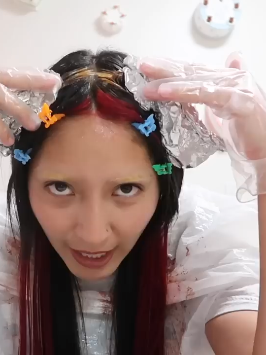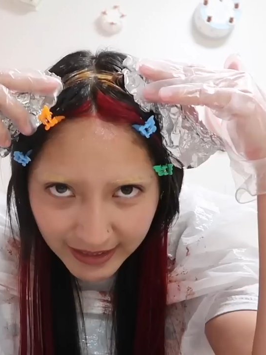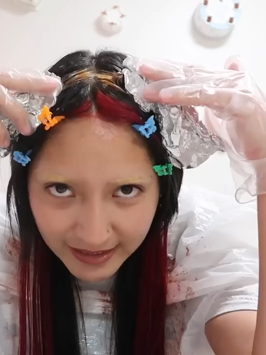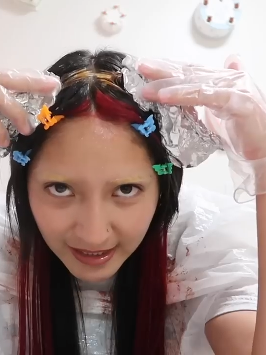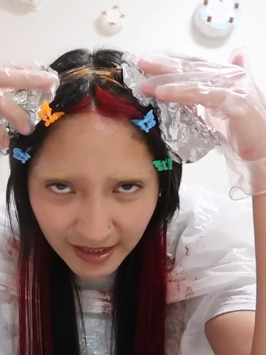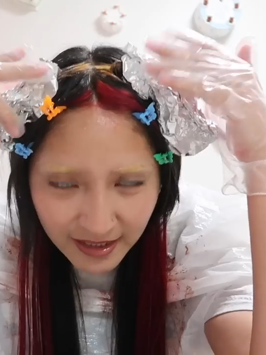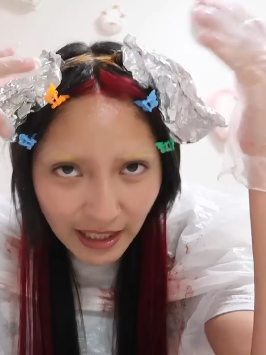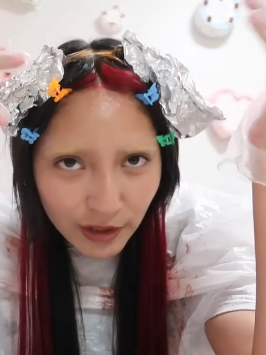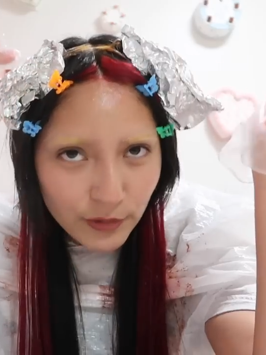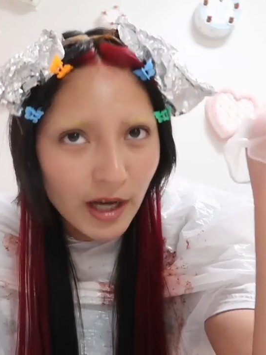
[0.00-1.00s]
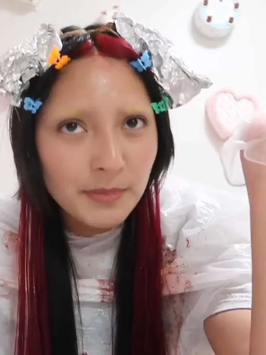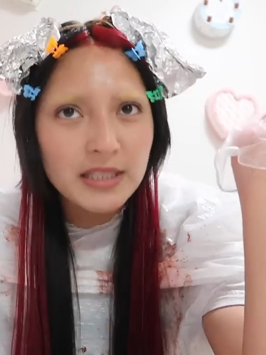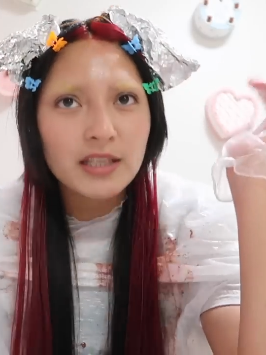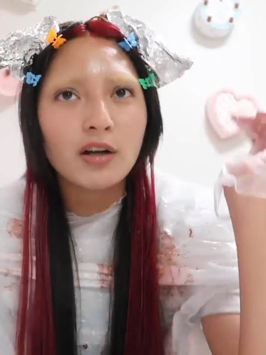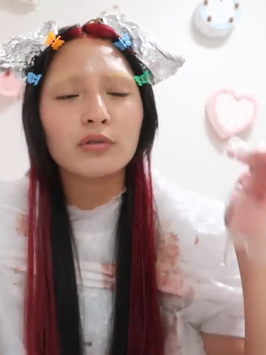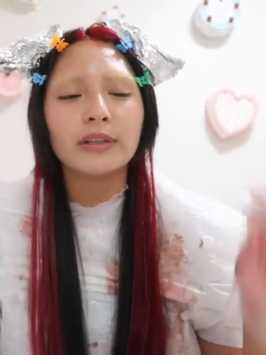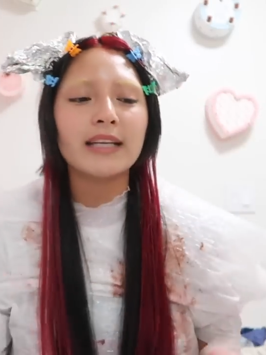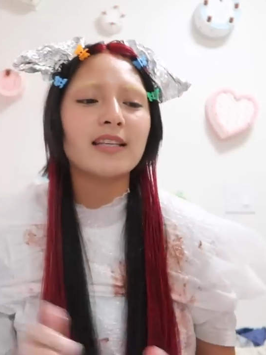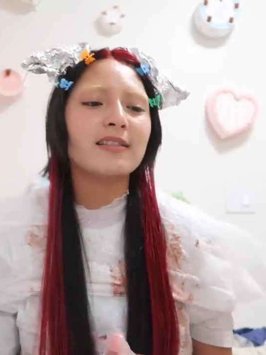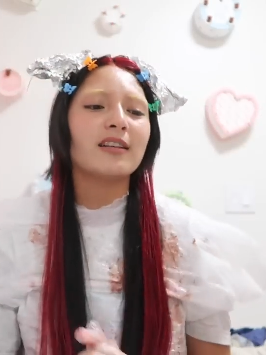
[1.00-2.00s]
I see the yellow coming in
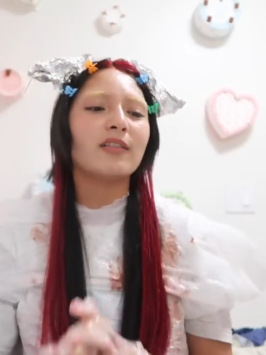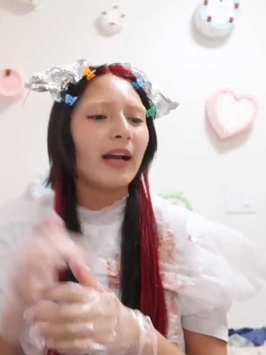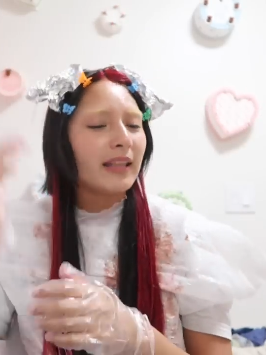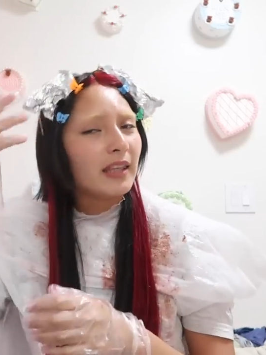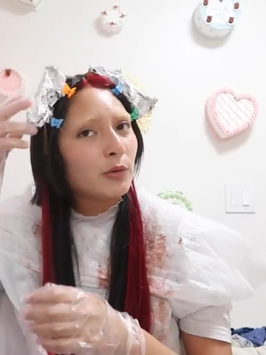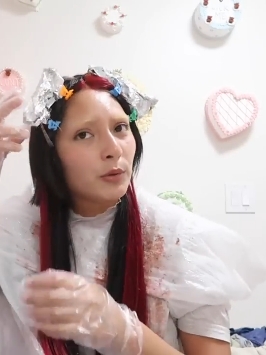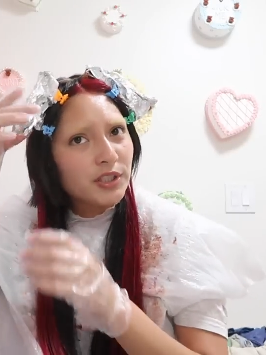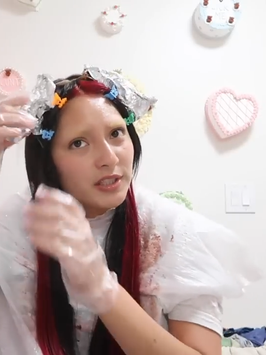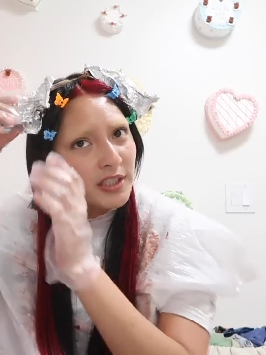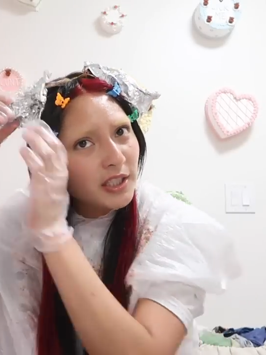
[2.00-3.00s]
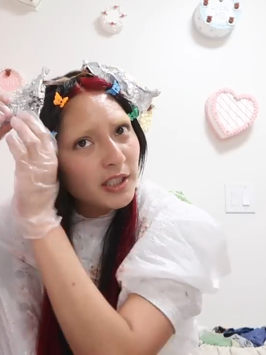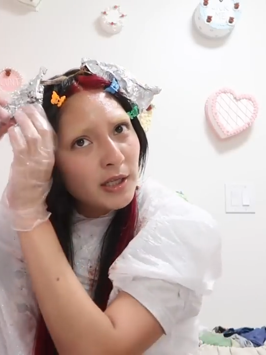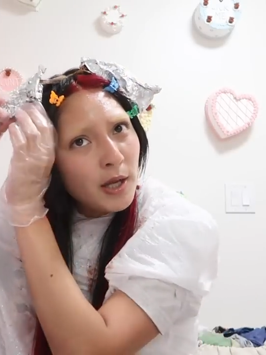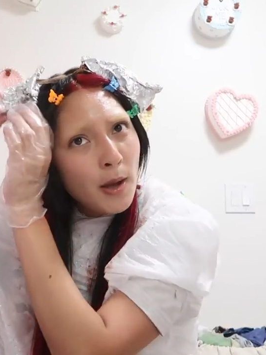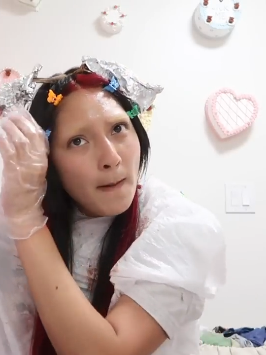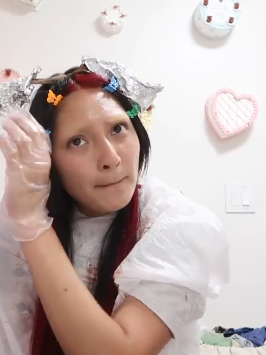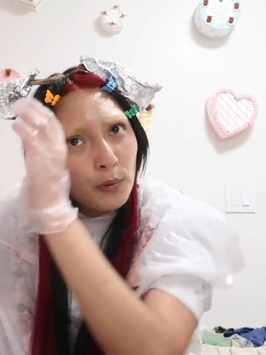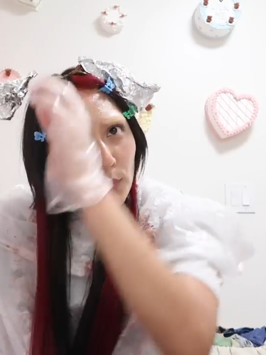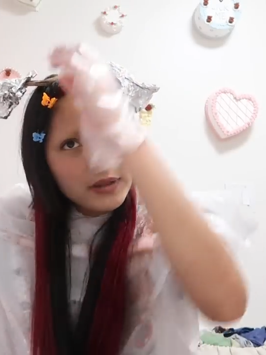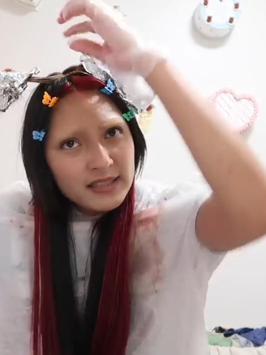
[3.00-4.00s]
already, so I think we're just gonna
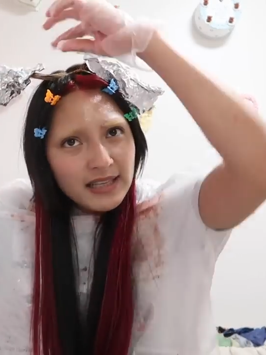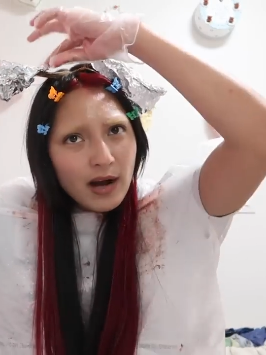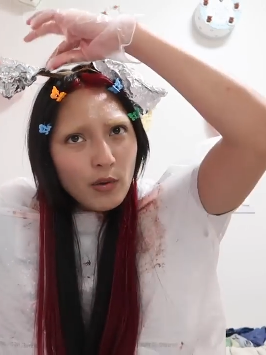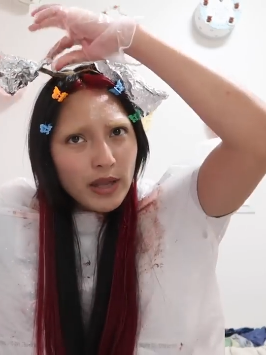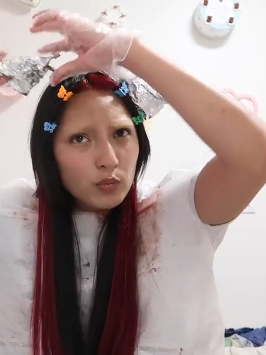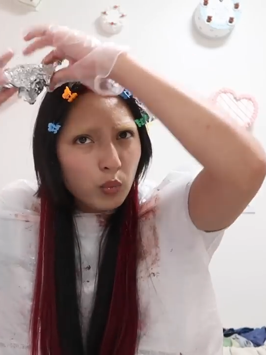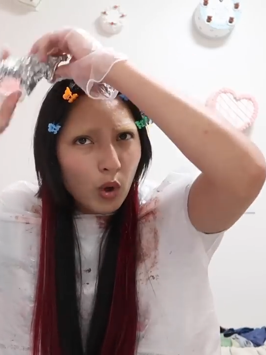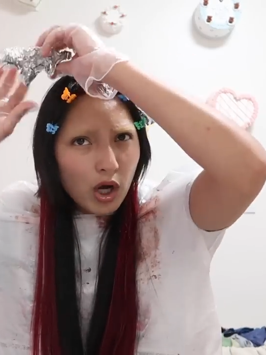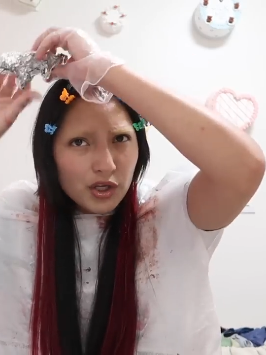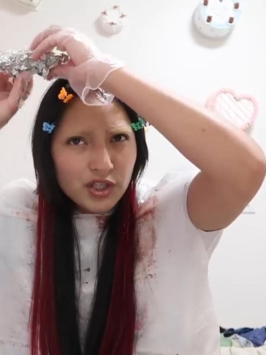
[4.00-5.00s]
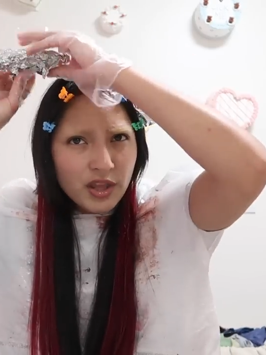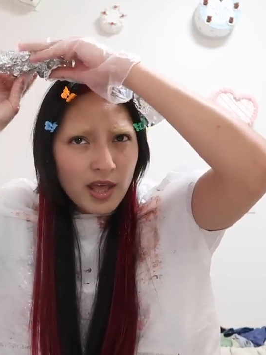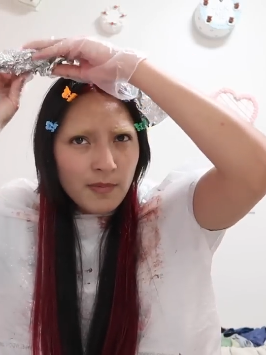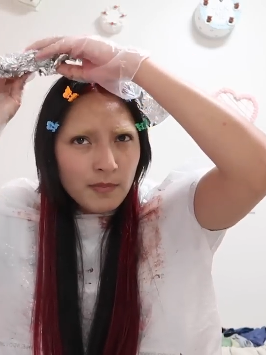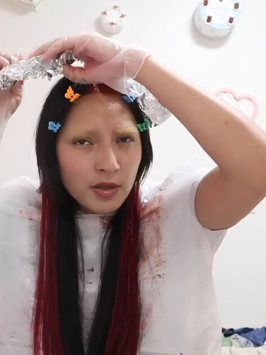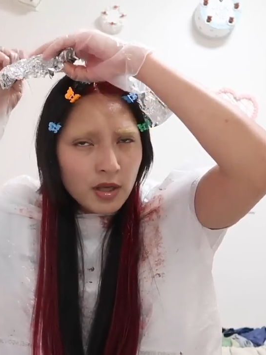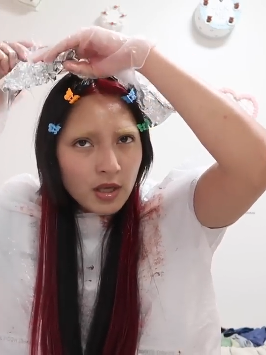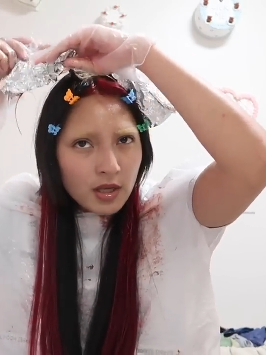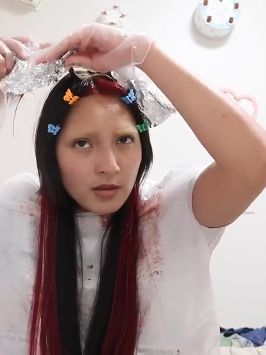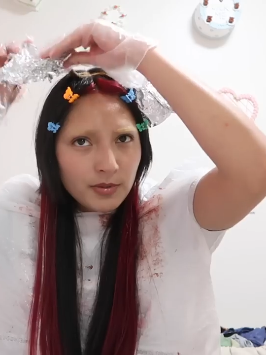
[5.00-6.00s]
pull these out and wash them
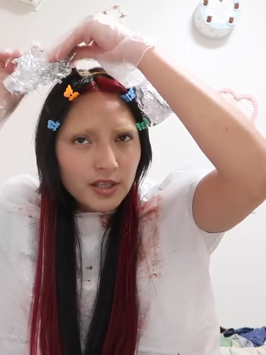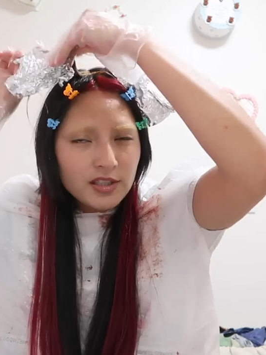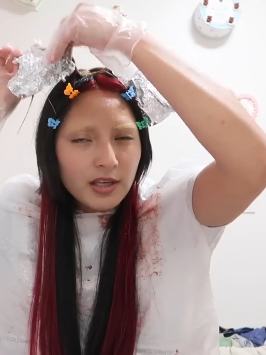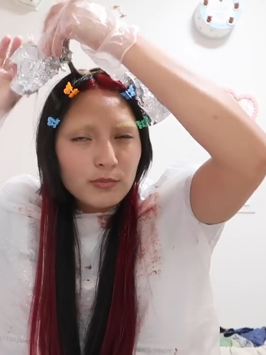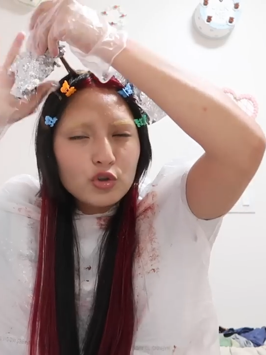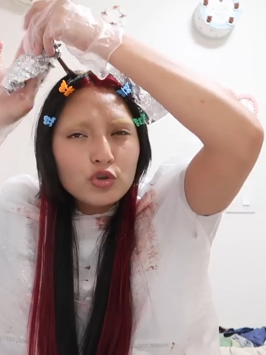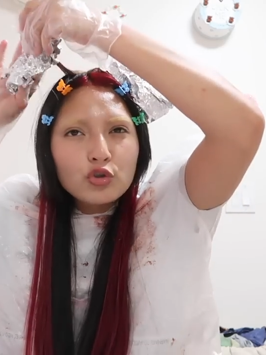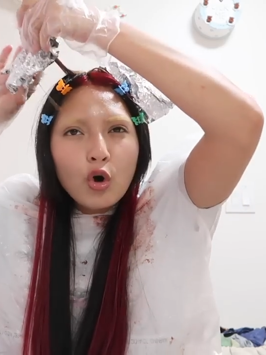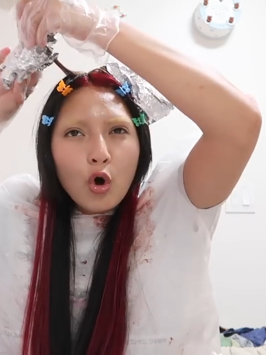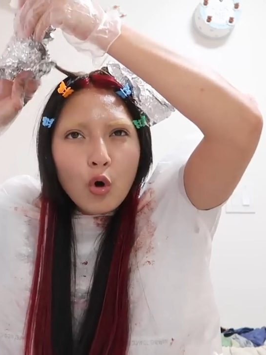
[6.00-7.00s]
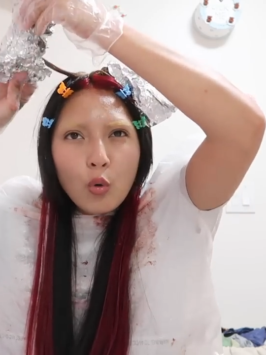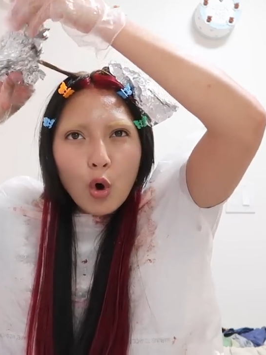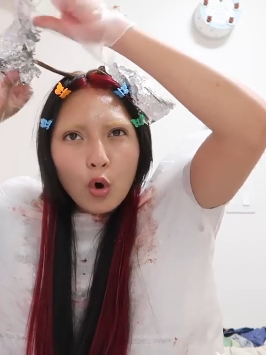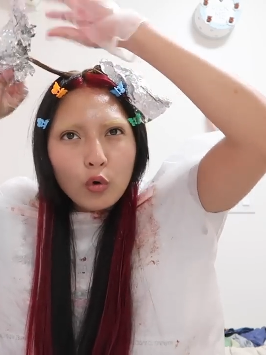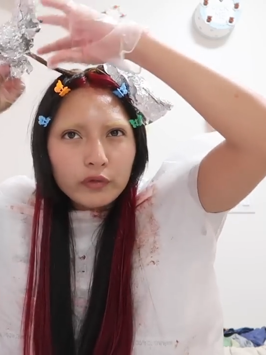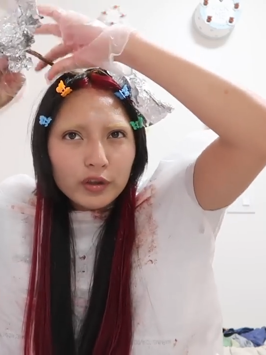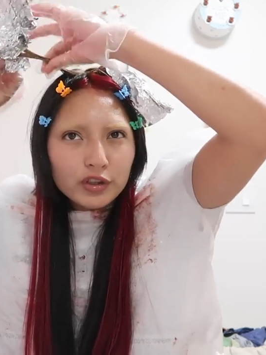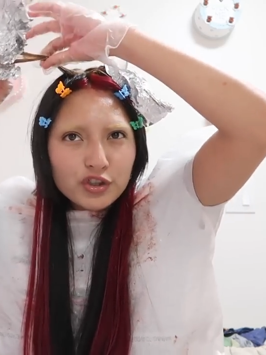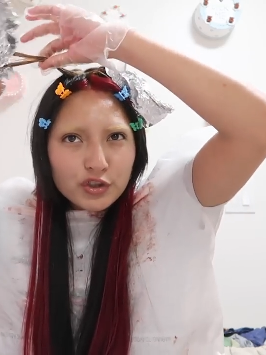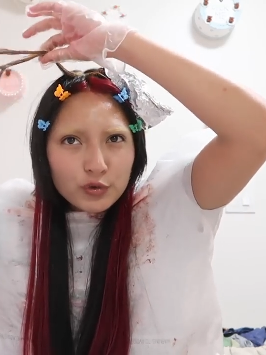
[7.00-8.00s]
because I'm so over
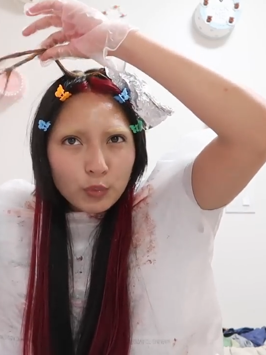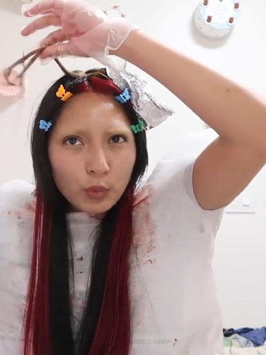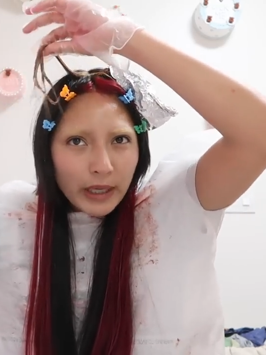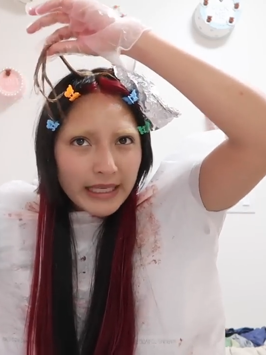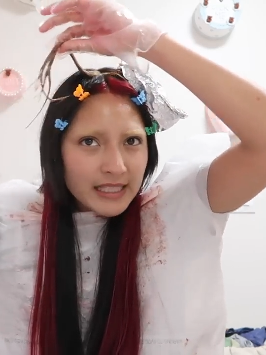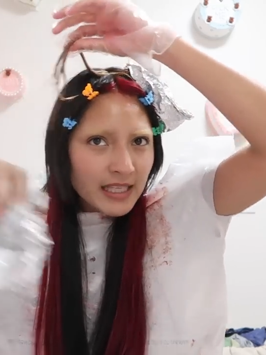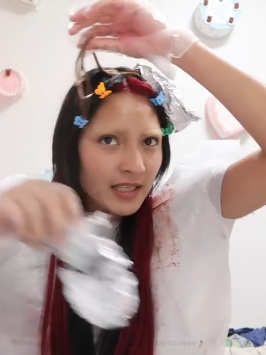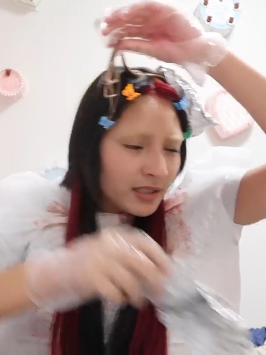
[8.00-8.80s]
just waiting.